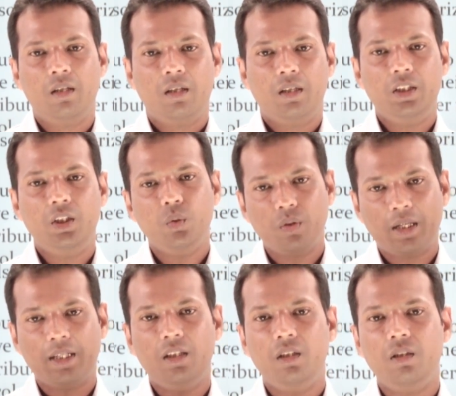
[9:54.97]
you
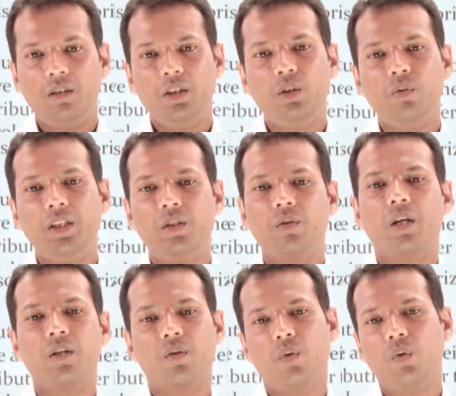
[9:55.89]
need to
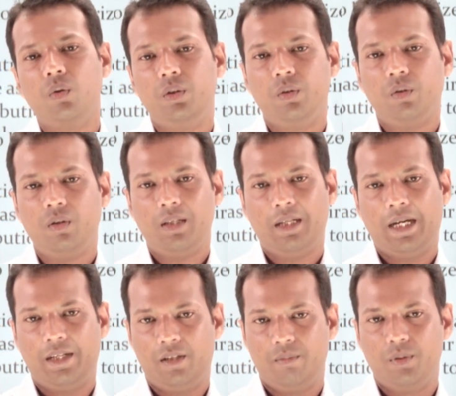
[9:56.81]
control your
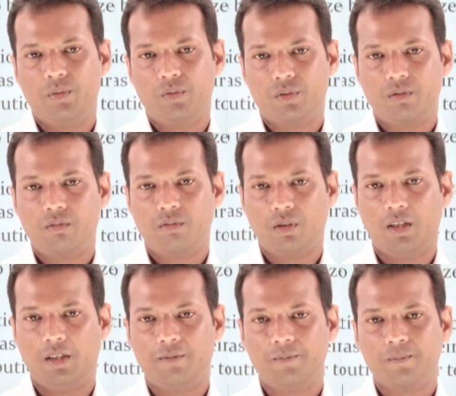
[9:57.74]
attributes.
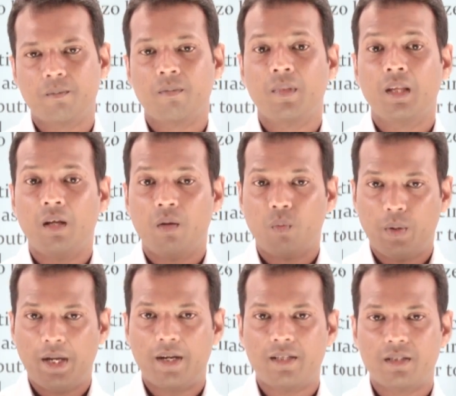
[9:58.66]

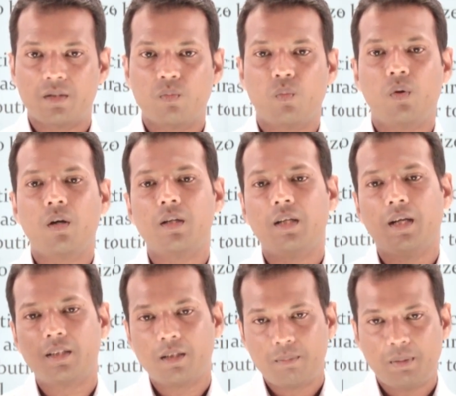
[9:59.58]
Whereas what the
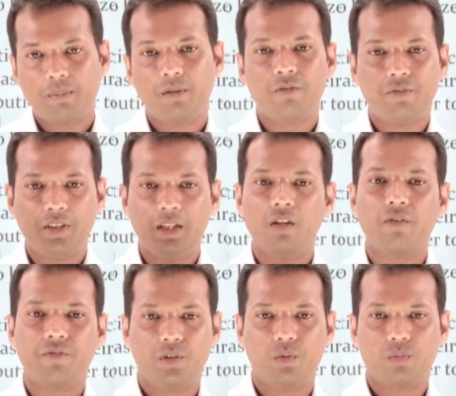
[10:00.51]
other people feel
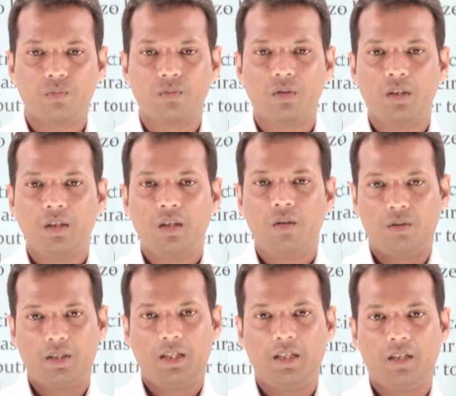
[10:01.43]
of you,
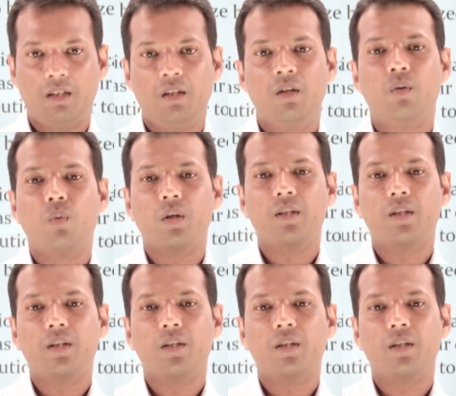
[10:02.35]
okay, what are